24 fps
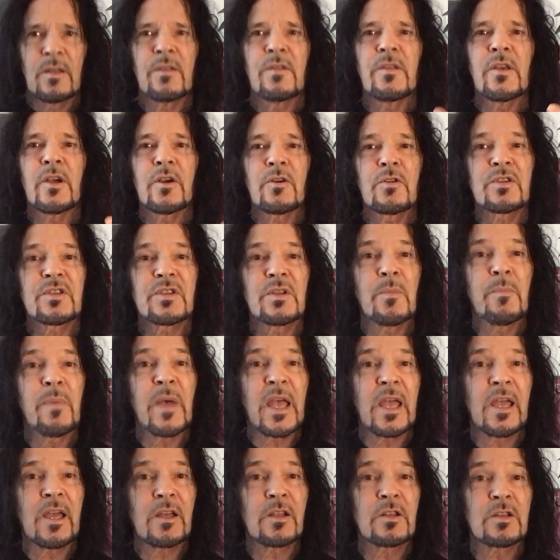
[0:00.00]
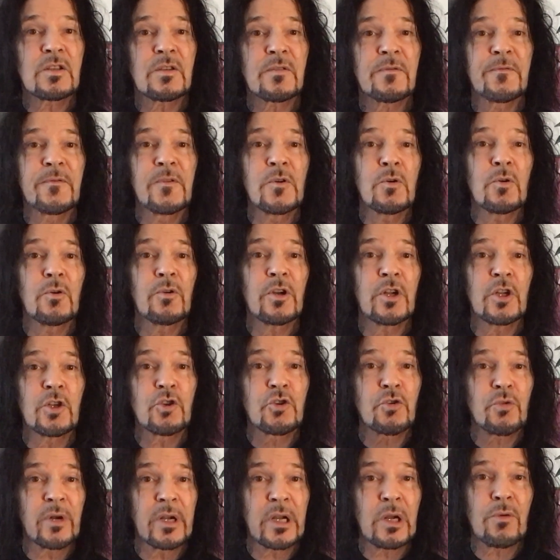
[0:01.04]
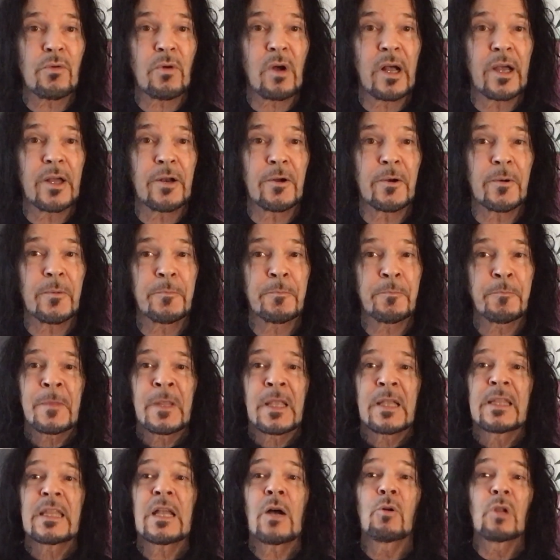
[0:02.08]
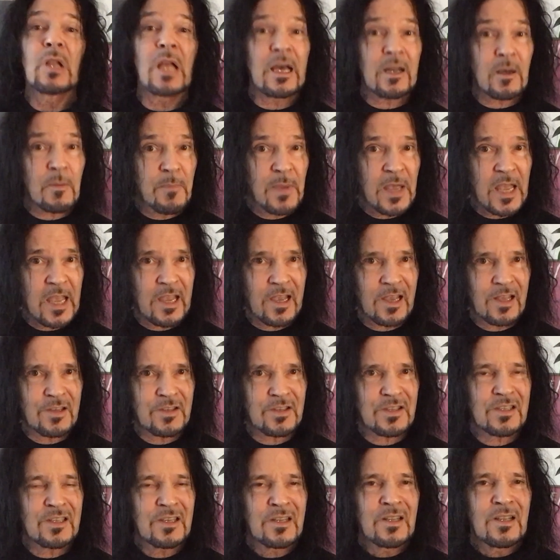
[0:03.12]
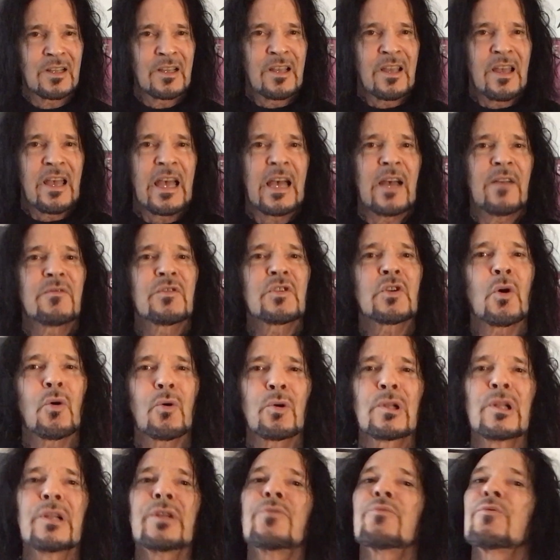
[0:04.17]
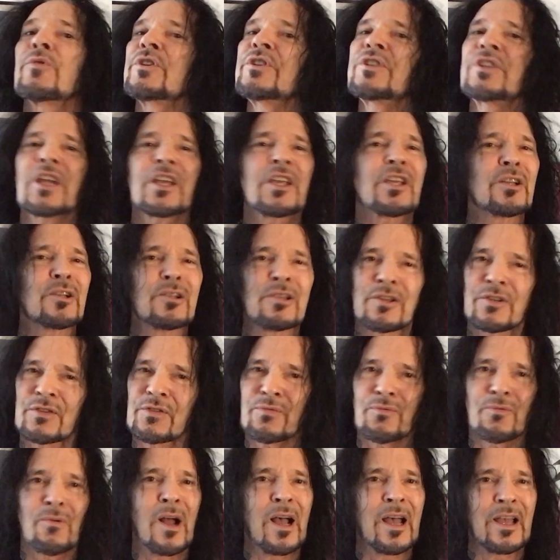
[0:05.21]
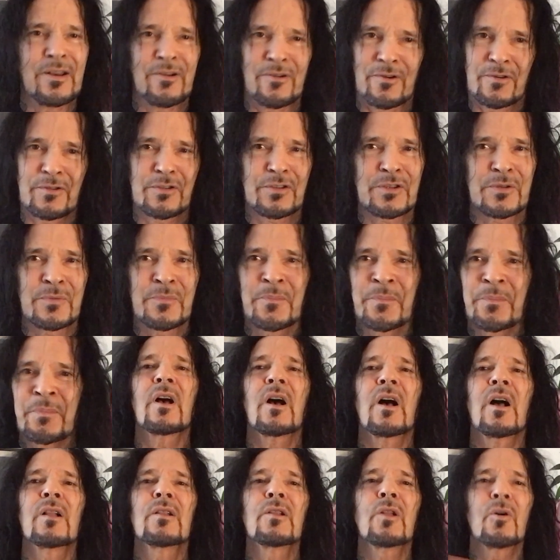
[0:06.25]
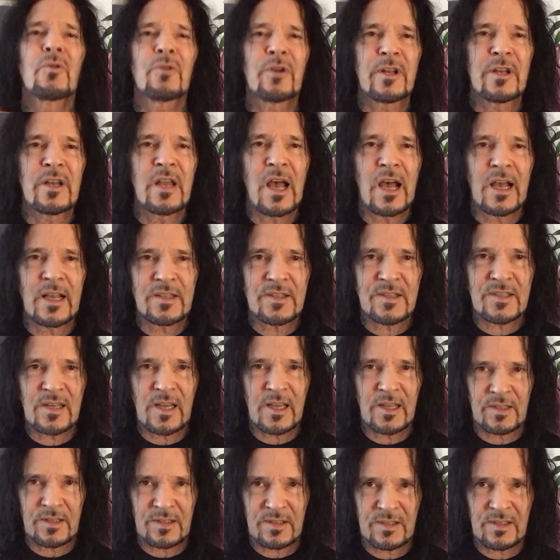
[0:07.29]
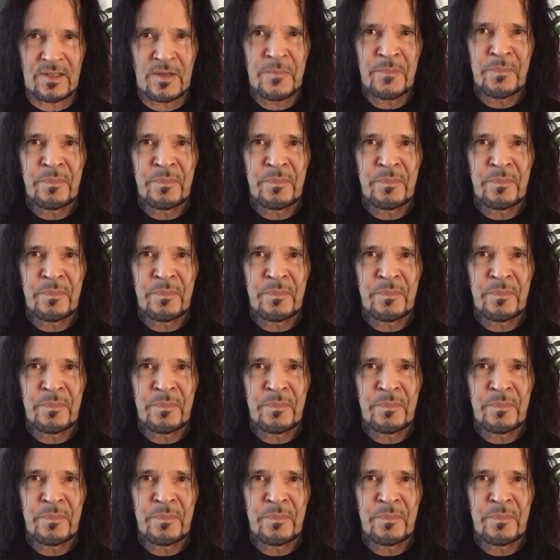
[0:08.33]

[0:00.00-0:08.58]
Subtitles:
there's the band's food and drink rider. Now, a lot of bands have totally ridiculous riders. A load of nonsense.